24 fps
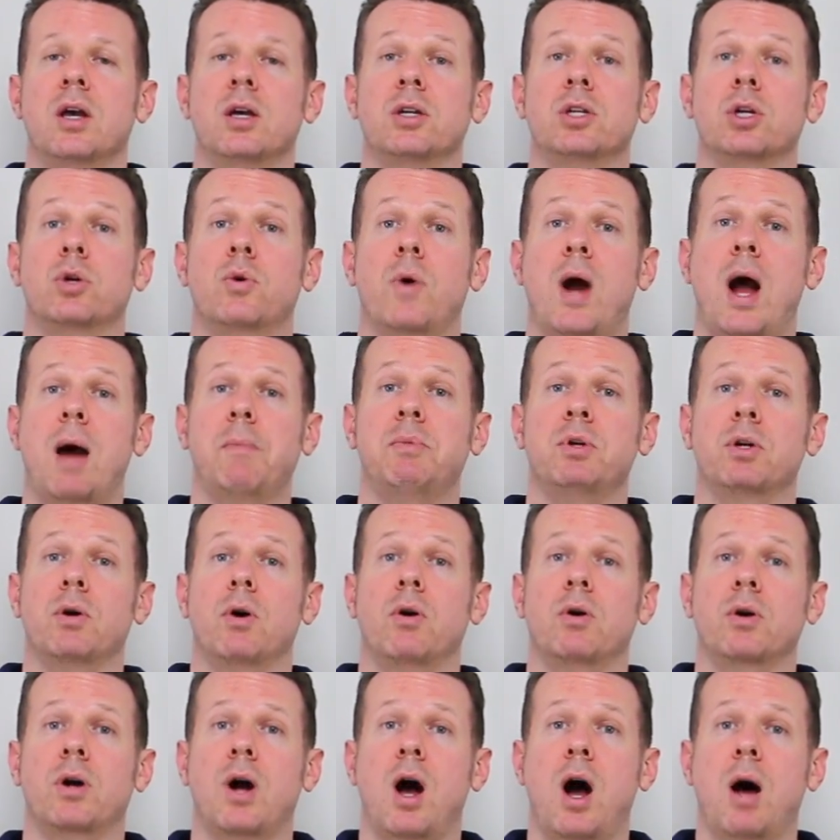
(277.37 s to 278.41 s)
To grab your
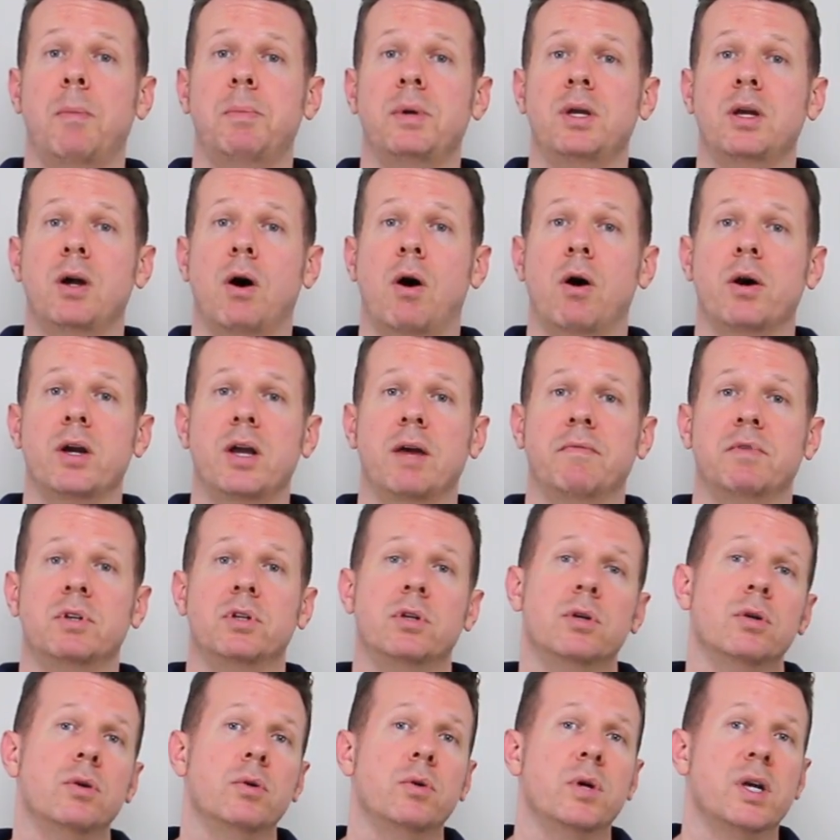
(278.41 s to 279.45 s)
own copy, all you have to
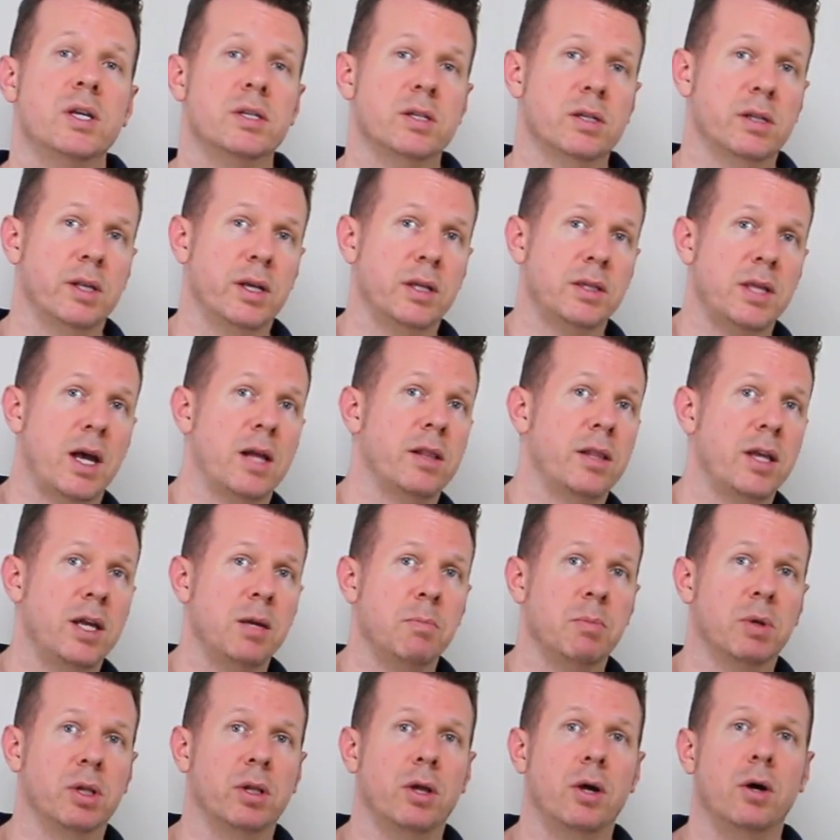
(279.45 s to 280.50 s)
do is click that
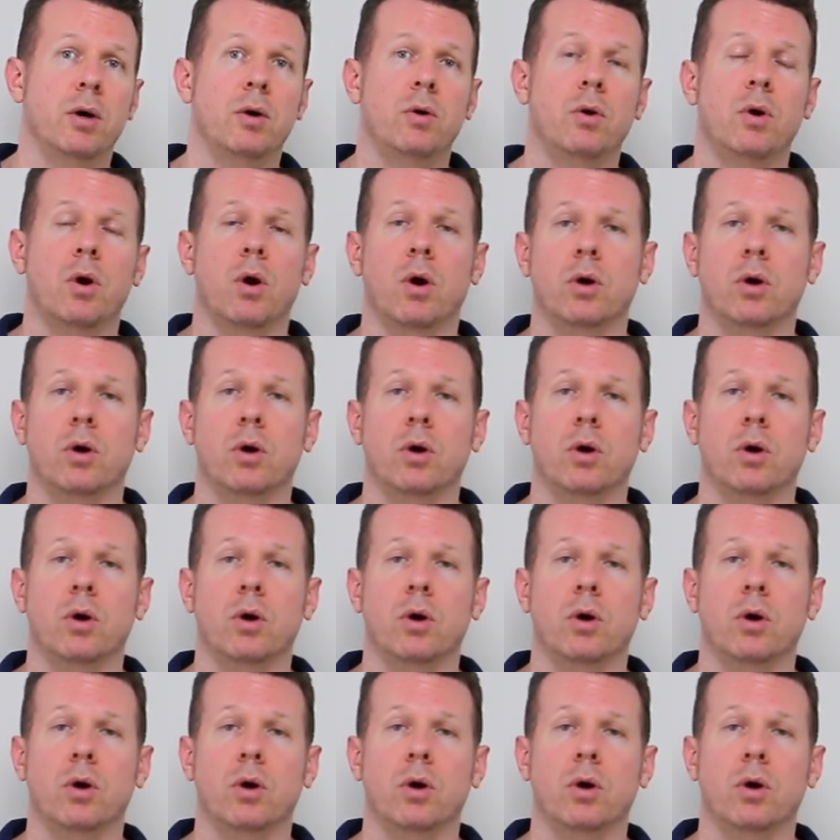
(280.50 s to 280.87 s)
link below